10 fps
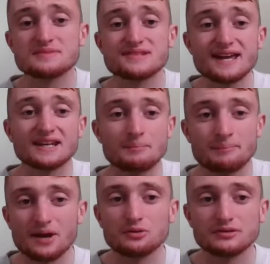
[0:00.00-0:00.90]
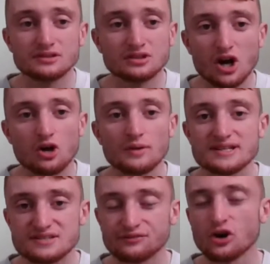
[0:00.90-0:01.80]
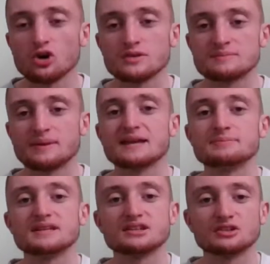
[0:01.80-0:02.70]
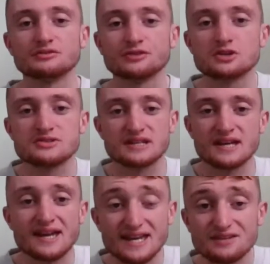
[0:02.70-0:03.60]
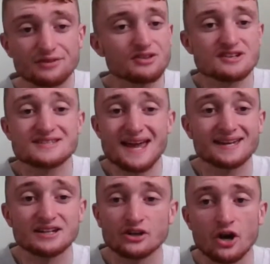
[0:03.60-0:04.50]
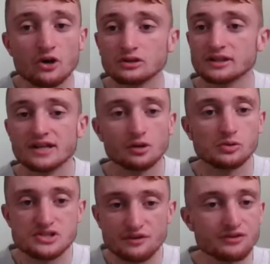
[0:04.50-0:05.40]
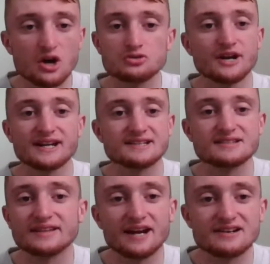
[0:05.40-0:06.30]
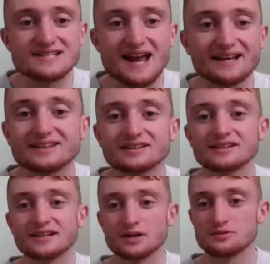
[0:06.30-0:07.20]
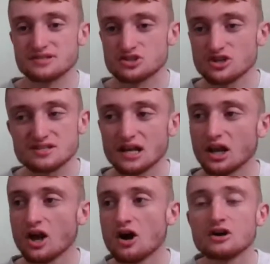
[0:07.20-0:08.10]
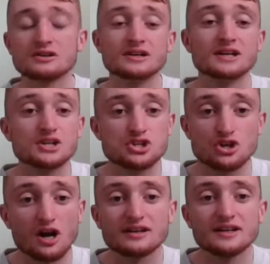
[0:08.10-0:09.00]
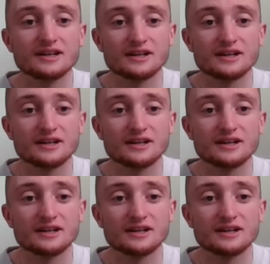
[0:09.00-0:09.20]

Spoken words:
saying about Galway's forward play being confusing, even their second goal was of no credit to their attack. It was just a long shot